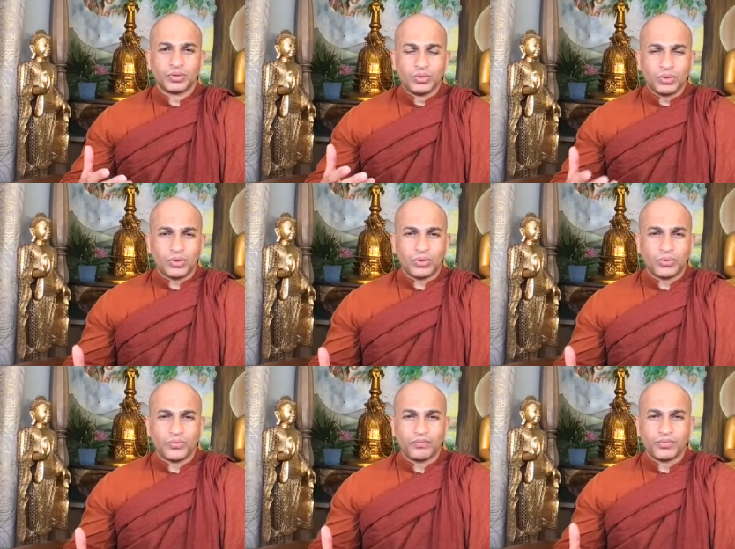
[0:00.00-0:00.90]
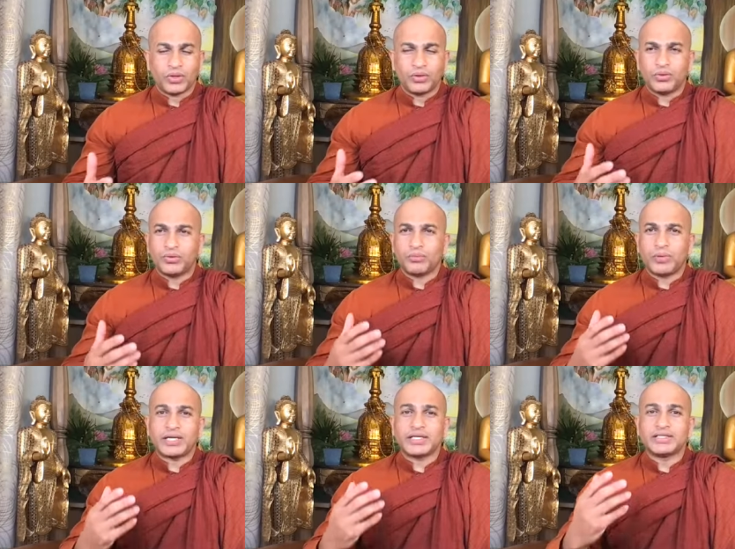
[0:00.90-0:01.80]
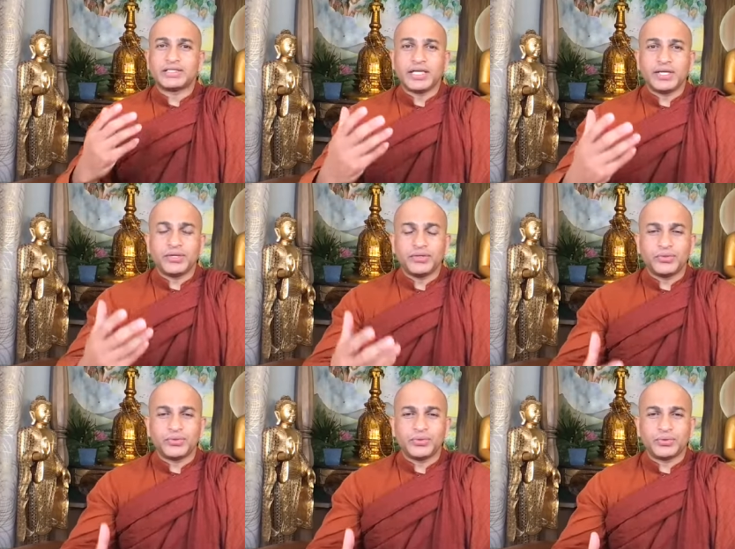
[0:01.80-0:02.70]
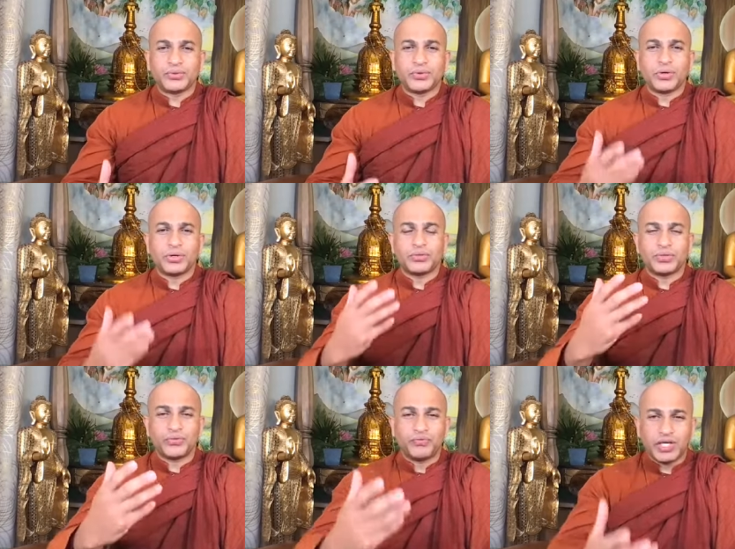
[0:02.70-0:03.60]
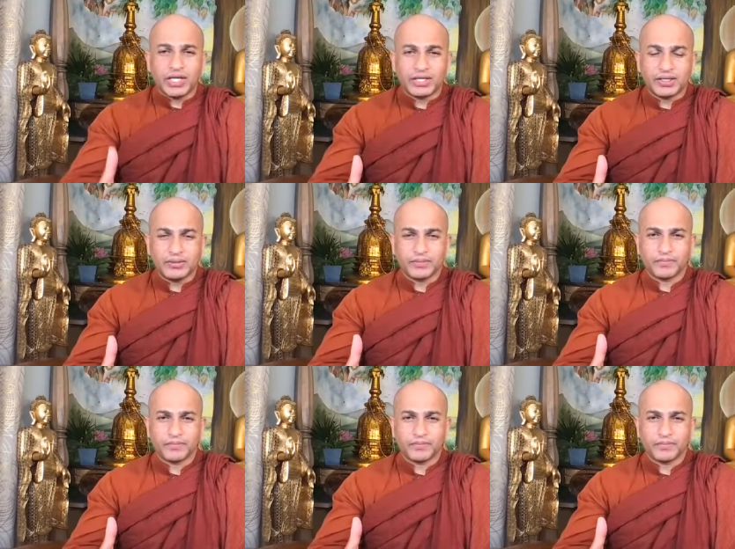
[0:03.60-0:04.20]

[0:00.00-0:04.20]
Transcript: no you but still you you go to the win